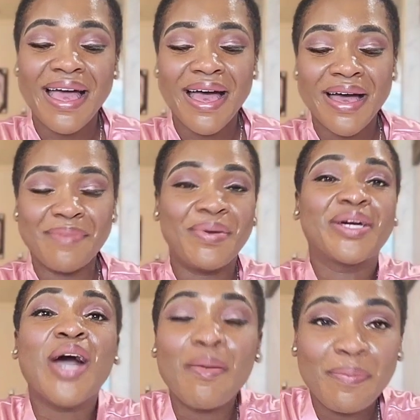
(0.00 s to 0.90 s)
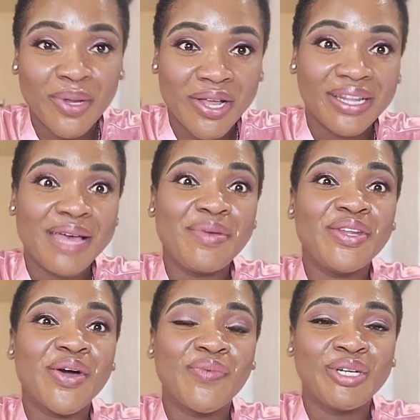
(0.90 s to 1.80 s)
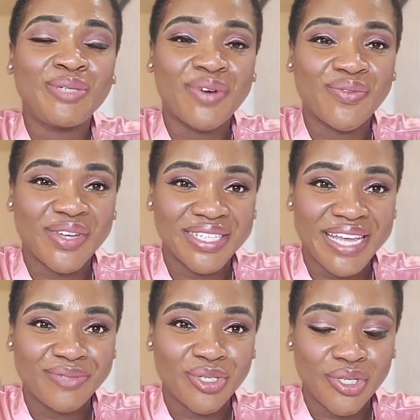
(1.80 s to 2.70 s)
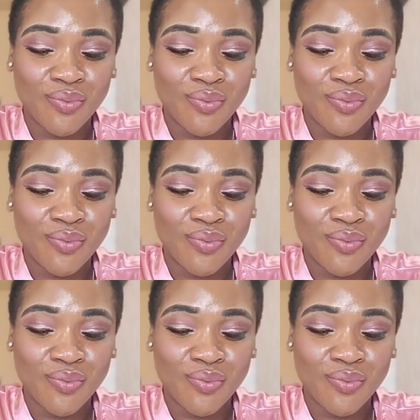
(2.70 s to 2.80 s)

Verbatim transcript: Uh, but comment below. Let me know which one resonates with you.